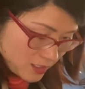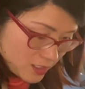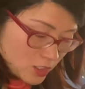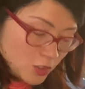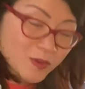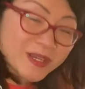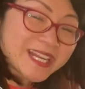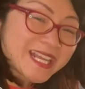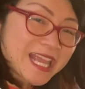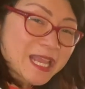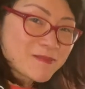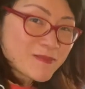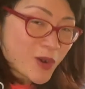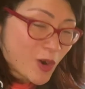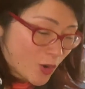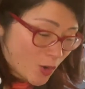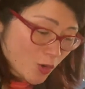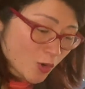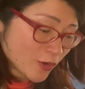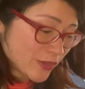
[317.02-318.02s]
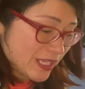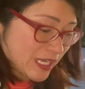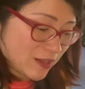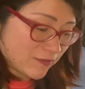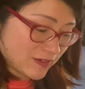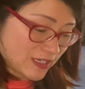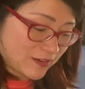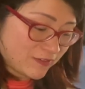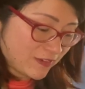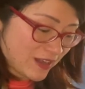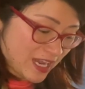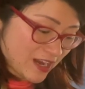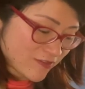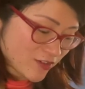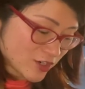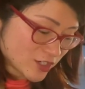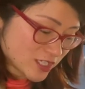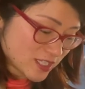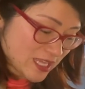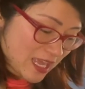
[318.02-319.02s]
You want to keep all the lovely
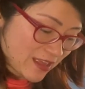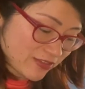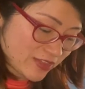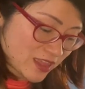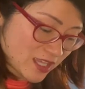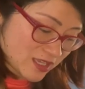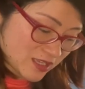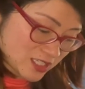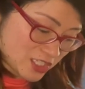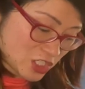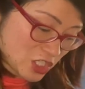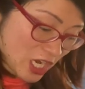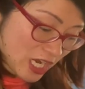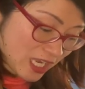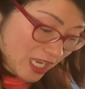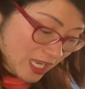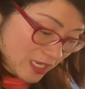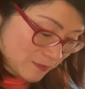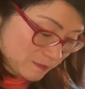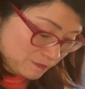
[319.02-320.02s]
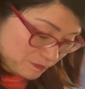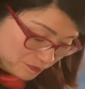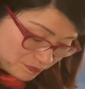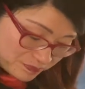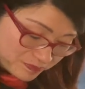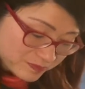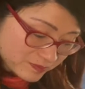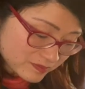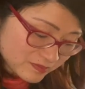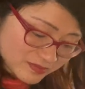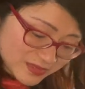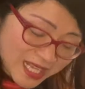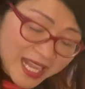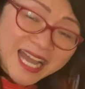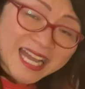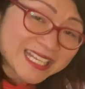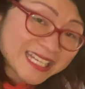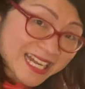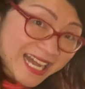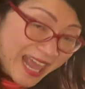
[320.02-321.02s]
flavours that the chicken
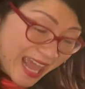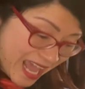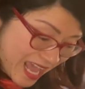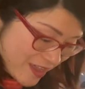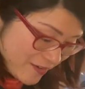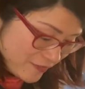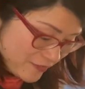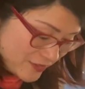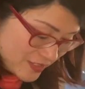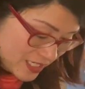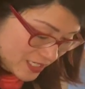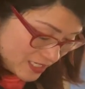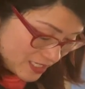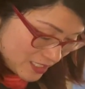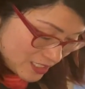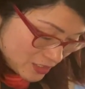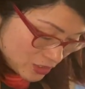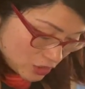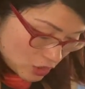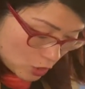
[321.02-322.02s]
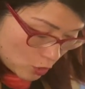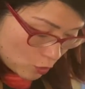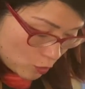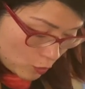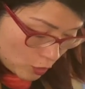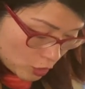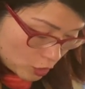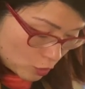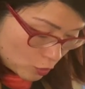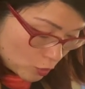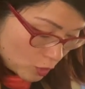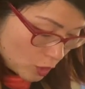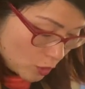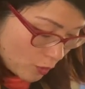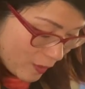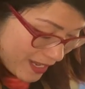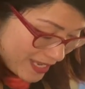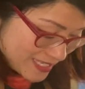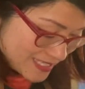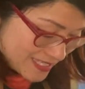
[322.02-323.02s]
had left, so you don't want to
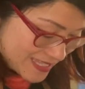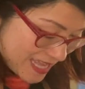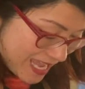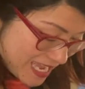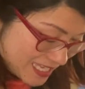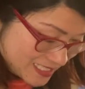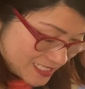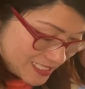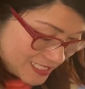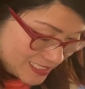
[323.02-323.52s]
waste that.